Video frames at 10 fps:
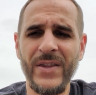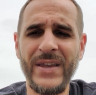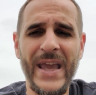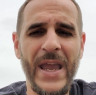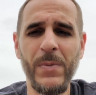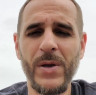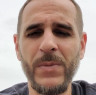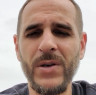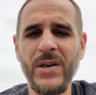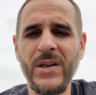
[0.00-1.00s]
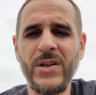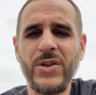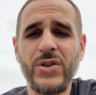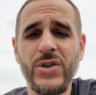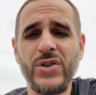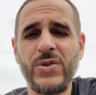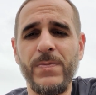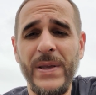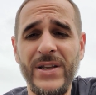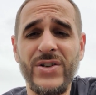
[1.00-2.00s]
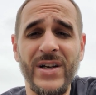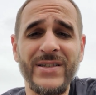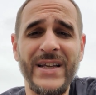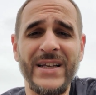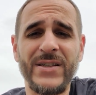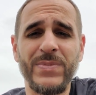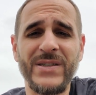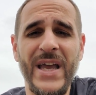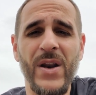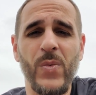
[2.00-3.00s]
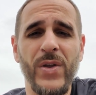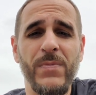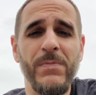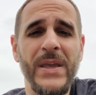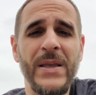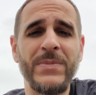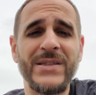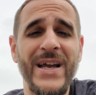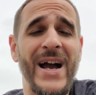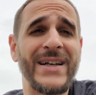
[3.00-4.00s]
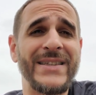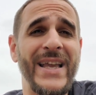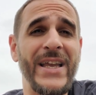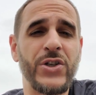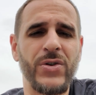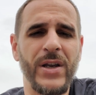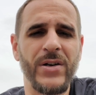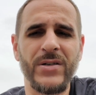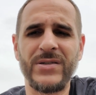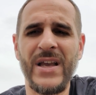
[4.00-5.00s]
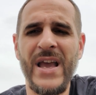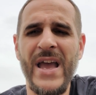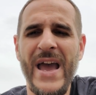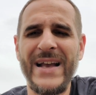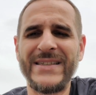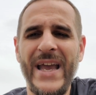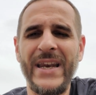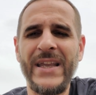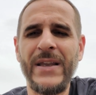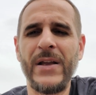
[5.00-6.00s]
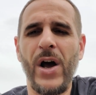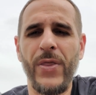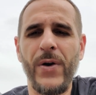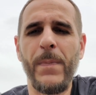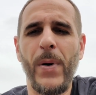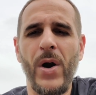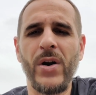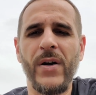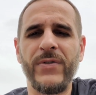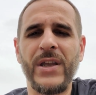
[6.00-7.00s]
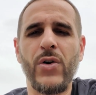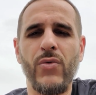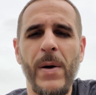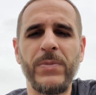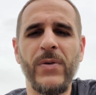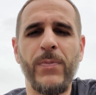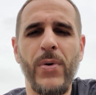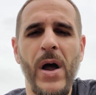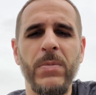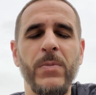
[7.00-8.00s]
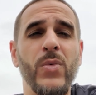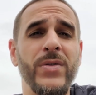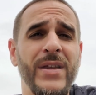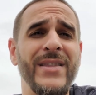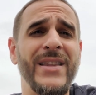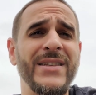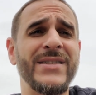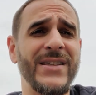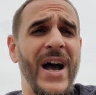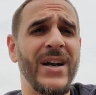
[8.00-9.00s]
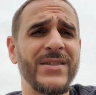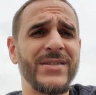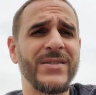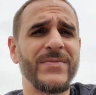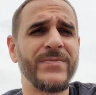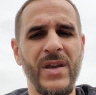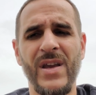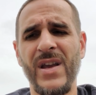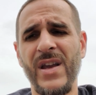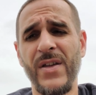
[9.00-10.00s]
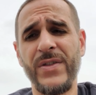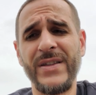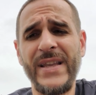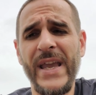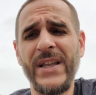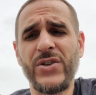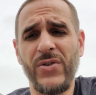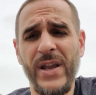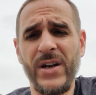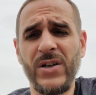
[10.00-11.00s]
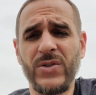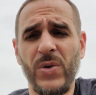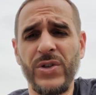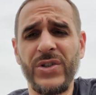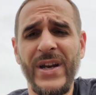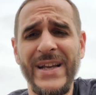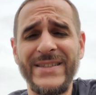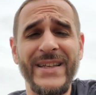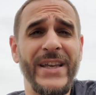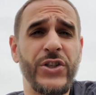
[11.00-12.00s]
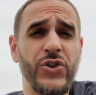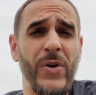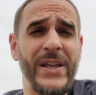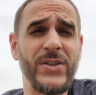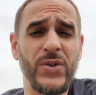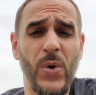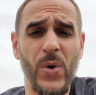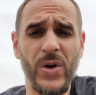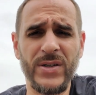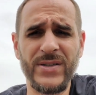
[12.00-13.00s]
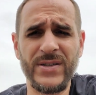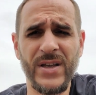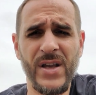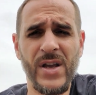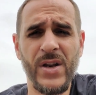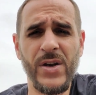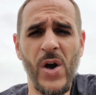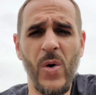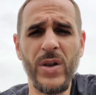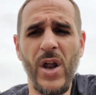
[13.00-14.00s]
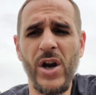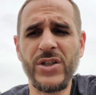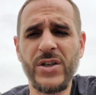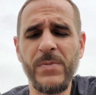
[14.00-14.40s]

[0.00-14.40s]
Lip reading: The ape community should be just as upset with meme stock day traders as any other part of the corruptive problem within these stocks. The day traders, or should I say traders, know a large